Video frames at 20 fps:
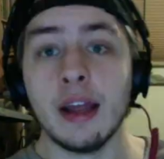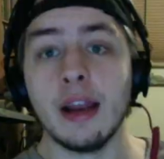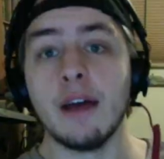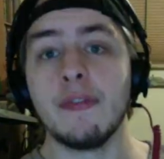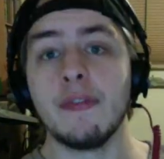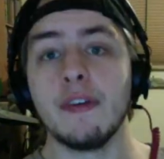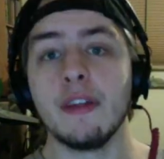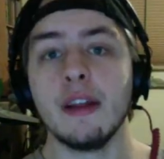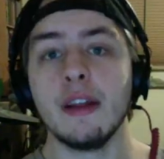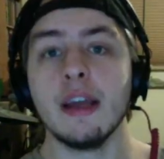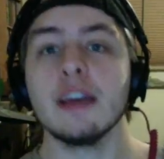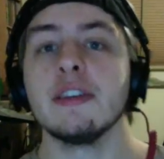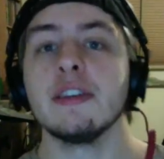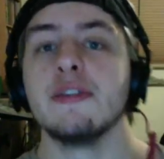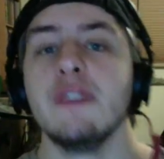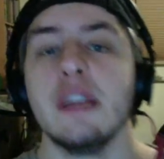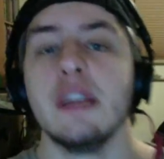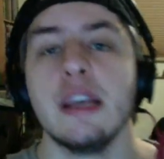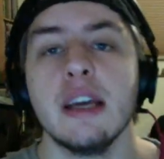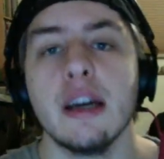Now for the next
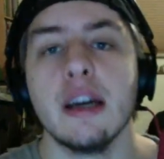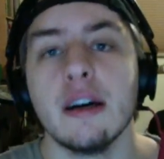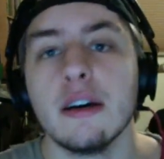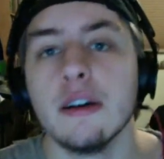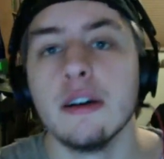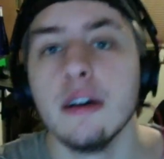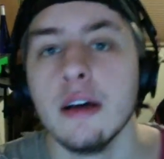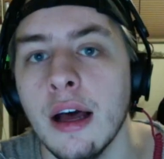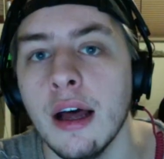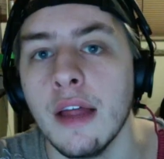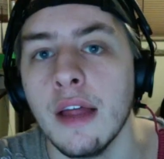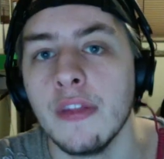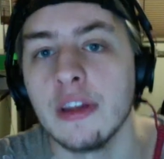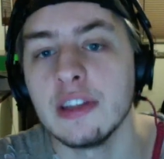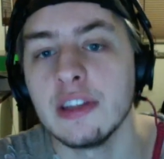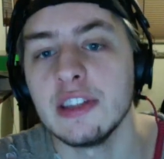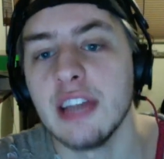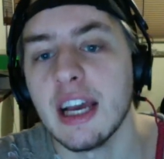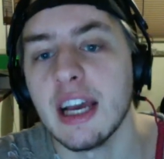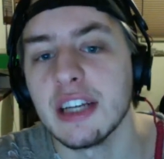video, this
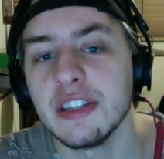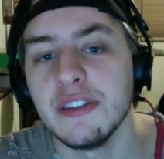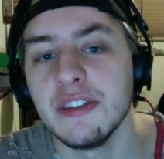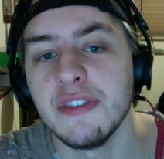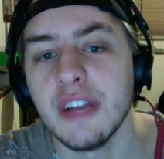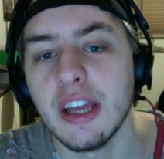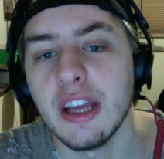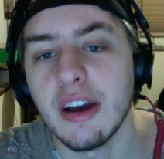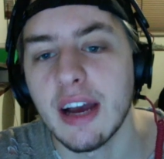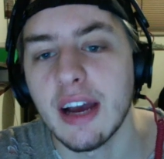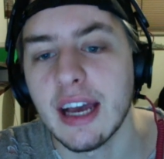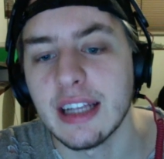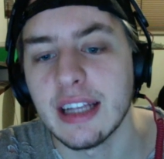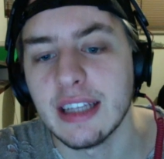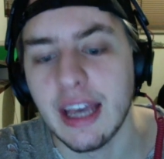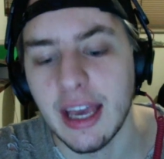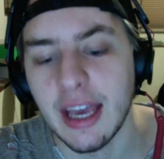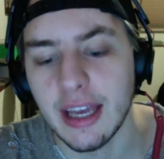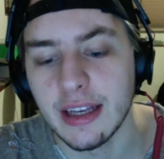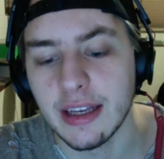is actually a video I got
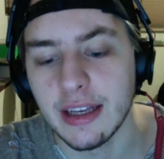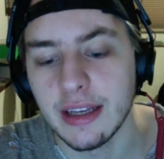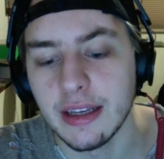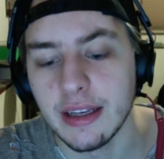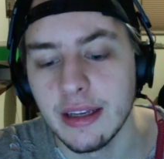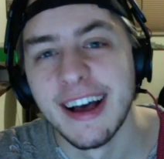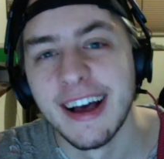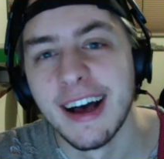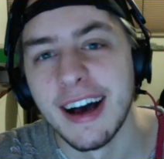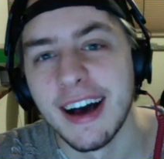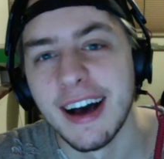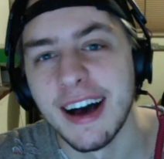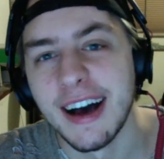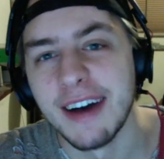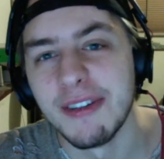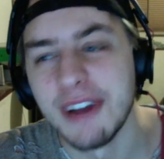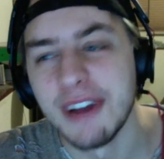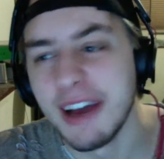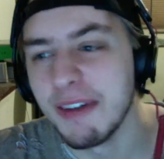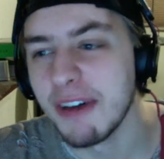tagged in.
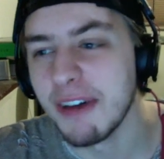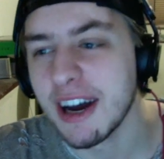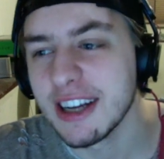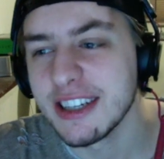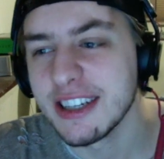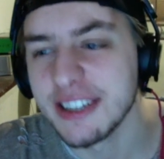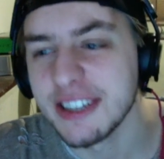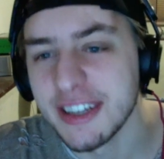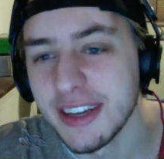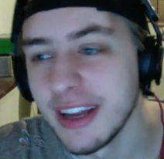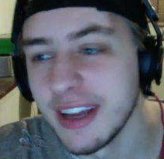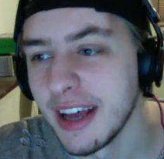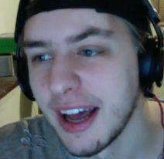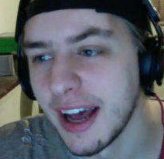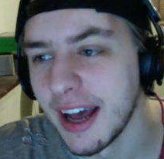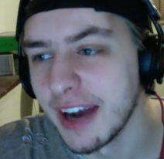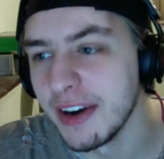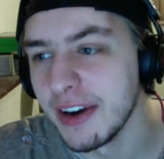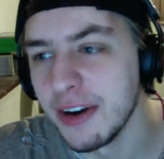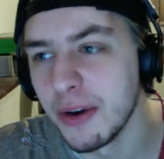When I watched it, I
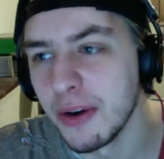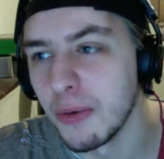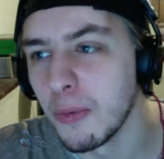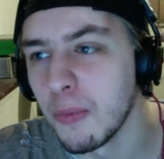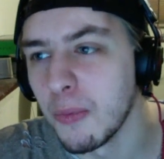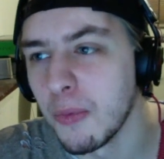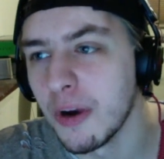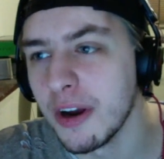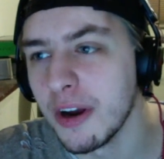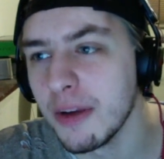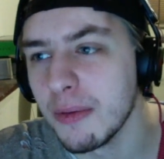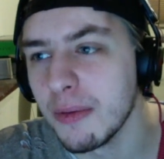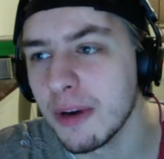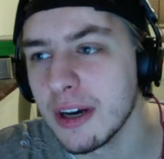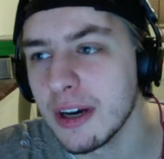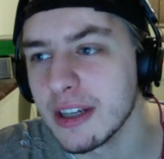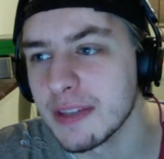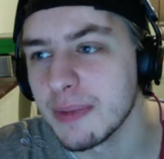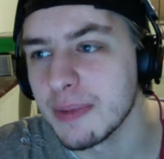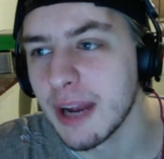don't know what it
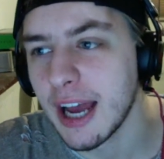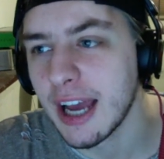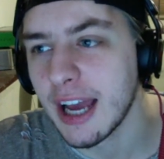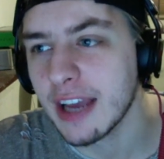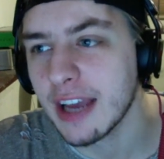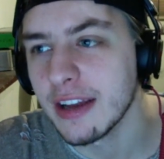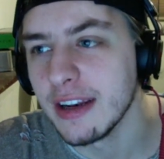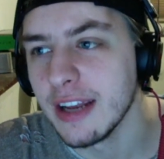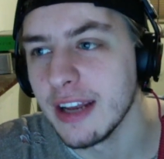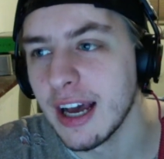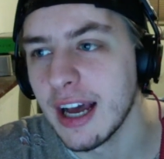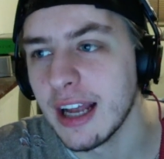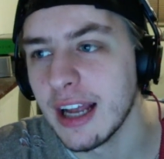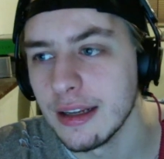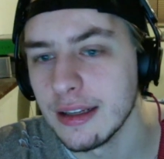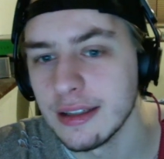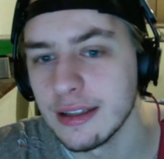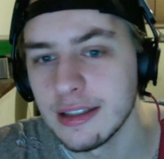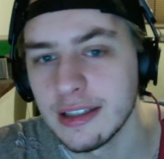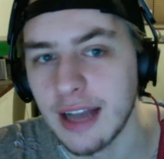was, but I could not
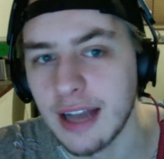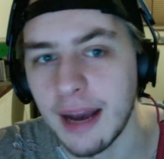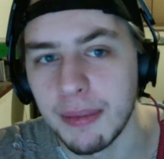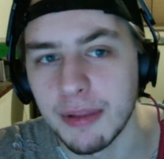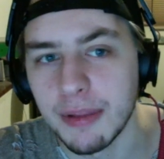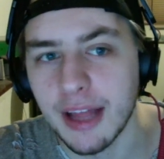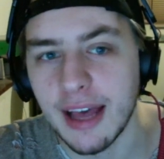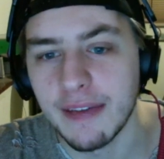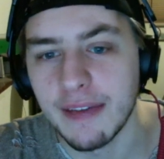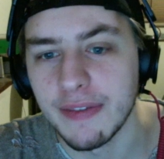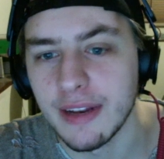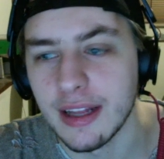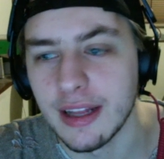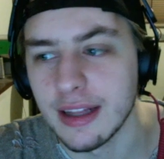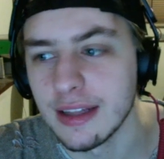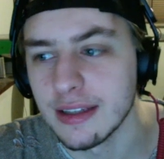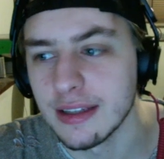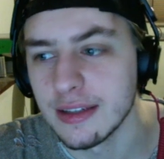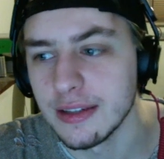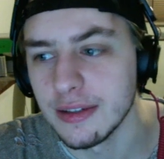stop laughing at
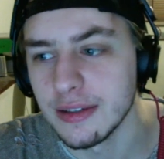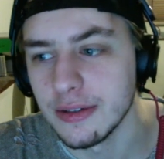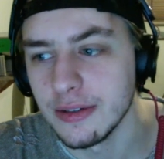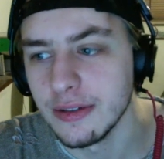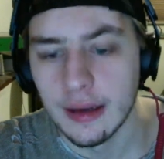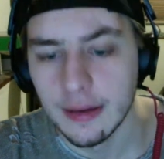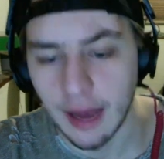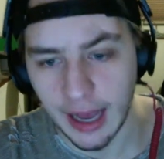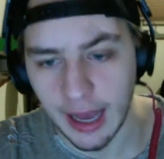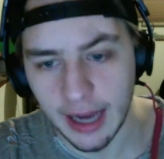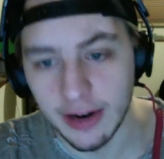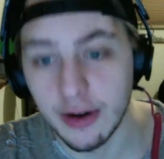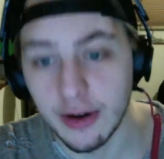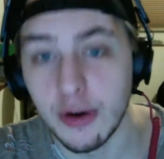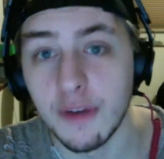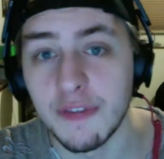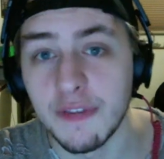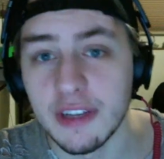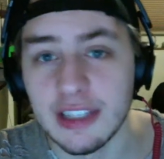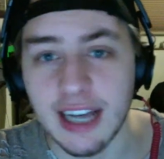this dude. I don't know
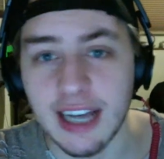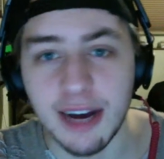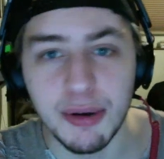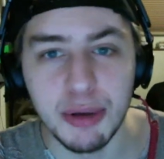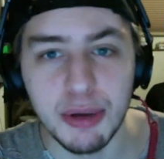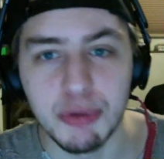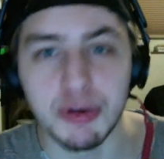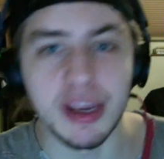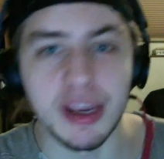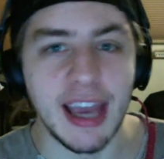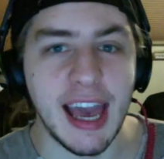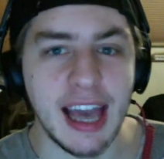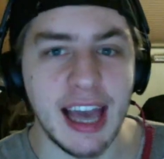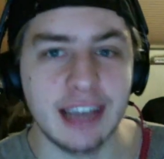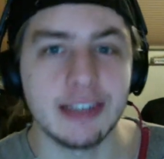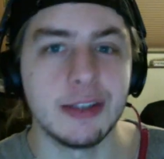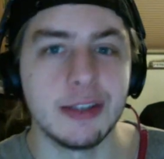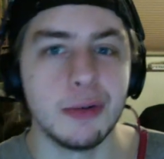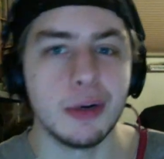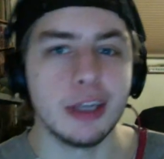if it's how he reacts
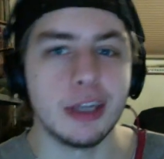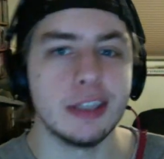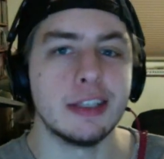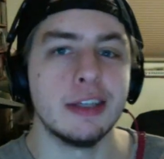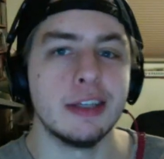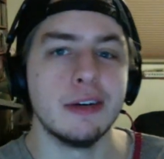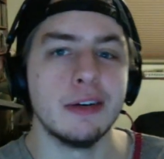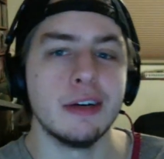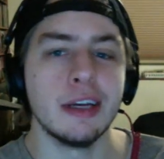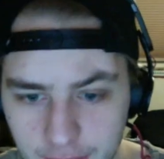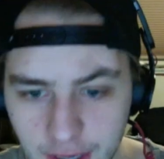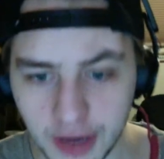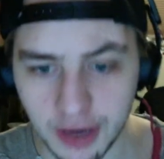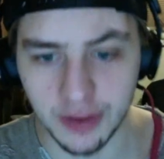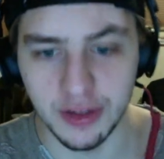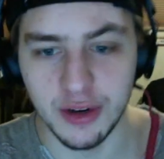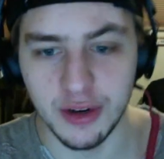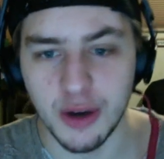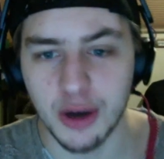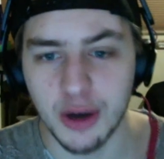to what he's doing or the
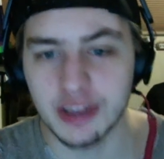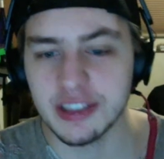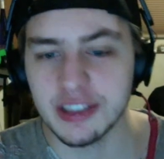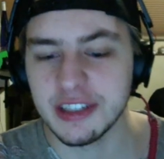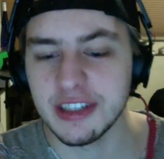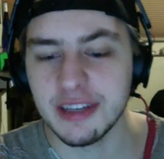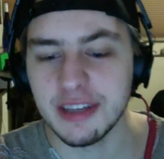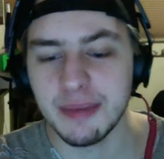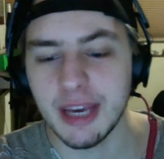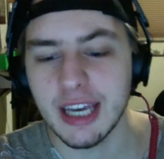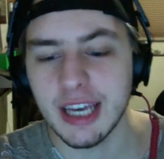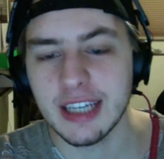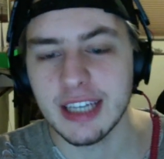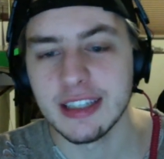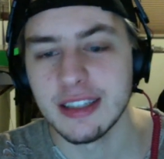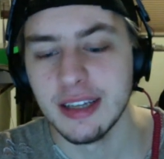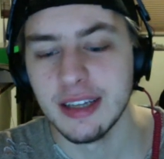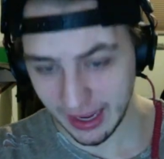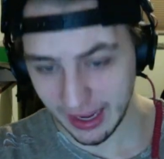noises he makes.